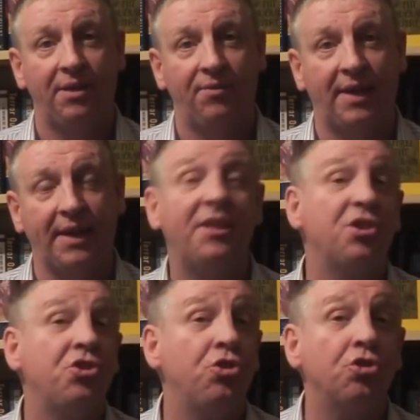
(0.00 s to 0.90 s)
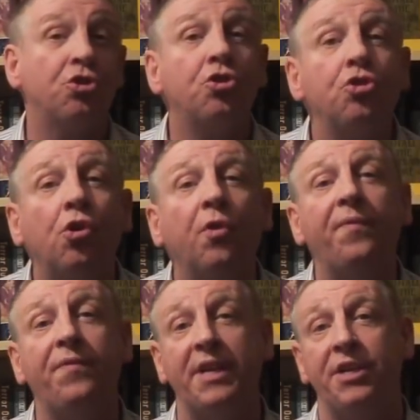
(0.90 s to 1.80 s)
Right, this is just a
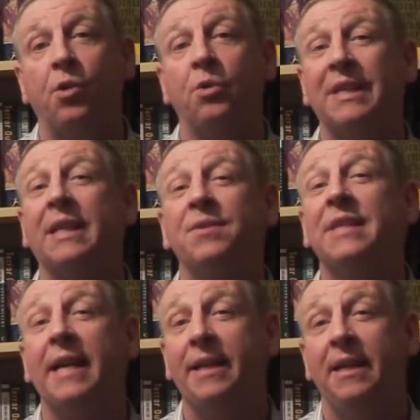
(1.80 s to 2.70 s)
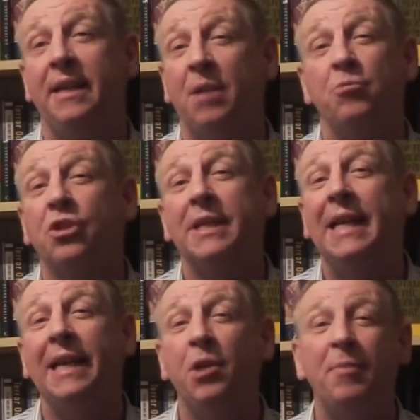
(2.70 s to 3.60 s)
short video, because like I've said, I'm just
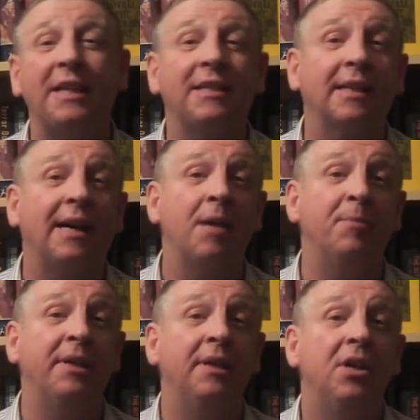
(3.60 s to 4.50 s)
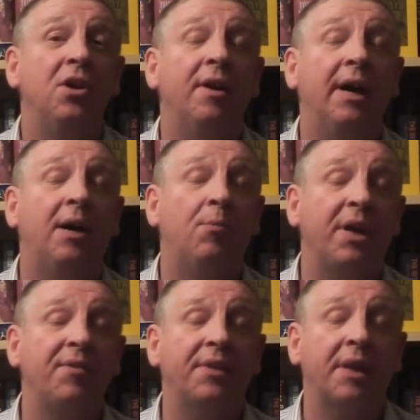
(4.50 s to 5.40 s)
killing a bit of time and
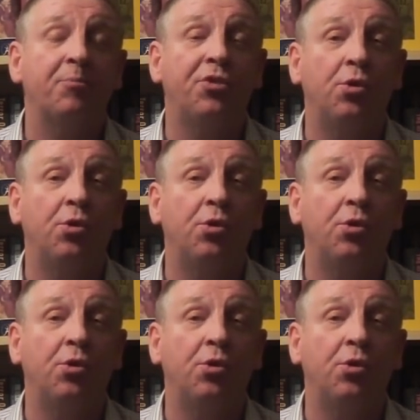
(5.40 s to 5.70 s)
waiting for that